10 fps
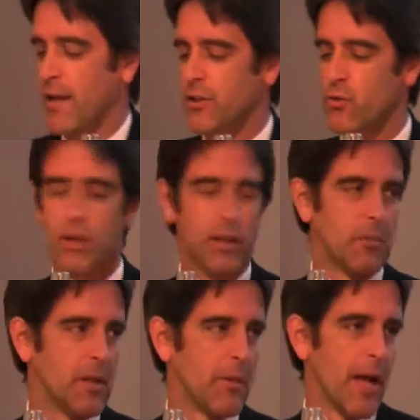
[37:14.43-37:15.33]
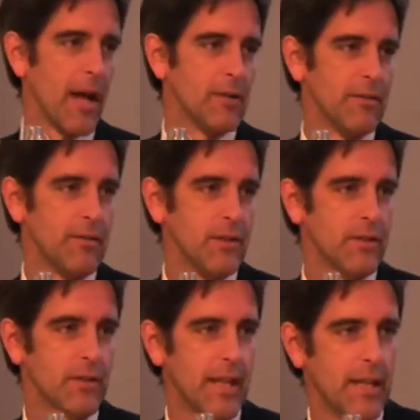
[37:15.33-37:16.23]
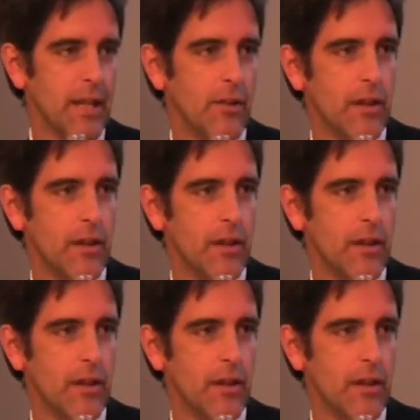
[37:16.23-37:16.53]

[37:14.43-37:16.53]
can talk a little bit about how DFID's thinking